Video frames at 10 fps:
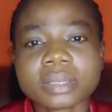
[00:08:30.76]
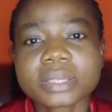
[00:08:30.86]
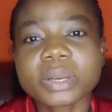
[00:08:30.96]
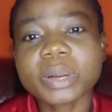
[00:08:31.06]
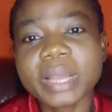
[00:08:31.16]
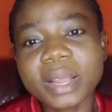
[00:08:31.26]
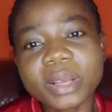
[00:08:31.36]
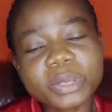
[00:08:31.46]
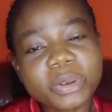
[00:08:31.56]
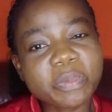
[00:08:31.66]
So a
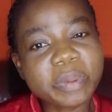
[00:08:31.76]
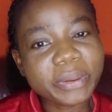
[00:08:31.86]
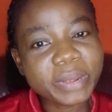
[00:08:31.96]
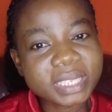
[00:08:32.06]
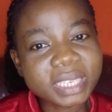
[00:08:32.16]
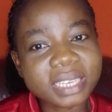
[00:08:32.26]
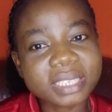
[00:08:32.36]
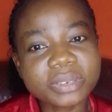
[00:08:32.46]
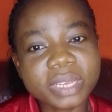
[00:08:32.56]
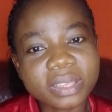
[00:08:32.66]
lot of parents
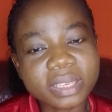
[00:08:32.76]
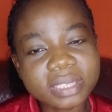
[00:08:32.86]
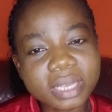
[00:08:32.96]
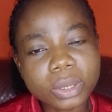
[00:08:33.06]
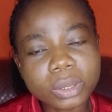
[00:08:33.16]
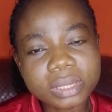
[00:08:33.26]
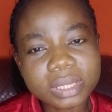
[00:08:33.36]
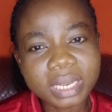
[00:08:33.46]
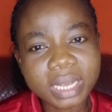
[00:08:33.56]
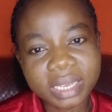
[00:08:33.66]
exaggerate things a lot.
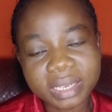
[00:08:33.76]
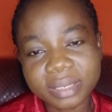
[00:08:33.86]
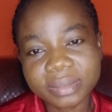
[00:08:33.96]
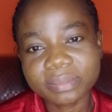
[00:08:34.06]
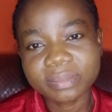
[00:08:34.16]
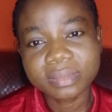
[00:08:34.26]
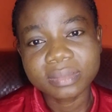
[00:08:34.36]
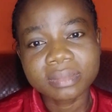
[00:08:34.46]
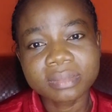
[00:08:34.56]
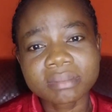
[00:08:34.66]
Like,
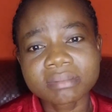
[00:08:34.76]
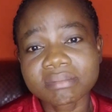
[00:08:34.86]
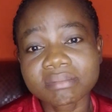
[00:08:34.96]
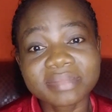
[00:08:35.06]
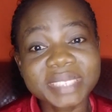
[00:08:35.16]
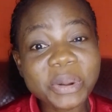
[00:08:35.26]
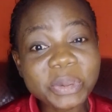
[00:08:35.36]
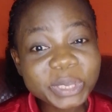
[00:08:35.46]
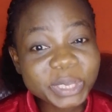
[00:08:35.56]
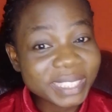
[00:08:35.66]
they
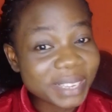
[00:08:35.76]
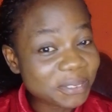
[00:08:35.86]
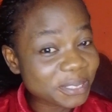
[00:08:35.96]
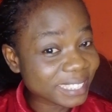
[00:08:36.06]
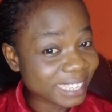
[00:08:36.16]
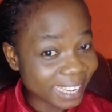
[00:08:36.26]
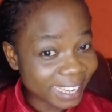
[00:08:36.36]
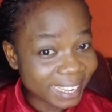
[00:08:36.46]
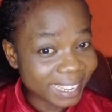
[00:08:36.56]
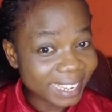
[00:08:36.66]
will not even
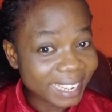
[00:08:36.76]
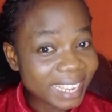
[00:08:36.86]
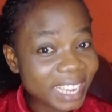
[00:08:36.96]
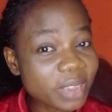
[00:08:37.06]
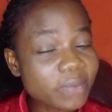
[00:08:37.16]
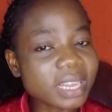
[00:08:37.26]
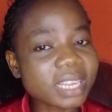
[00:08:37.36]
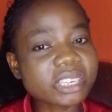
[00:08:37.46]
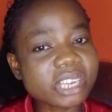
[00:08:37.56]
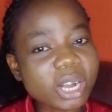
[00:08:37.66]
check if
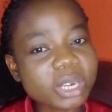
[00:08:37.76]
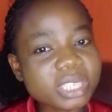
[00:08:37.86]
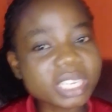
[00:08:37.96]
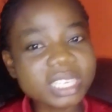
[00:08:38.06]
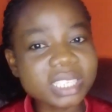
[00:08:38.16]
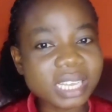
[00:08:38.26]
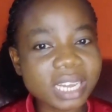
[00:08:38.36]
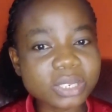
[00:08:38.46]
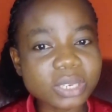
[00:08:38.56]
their child is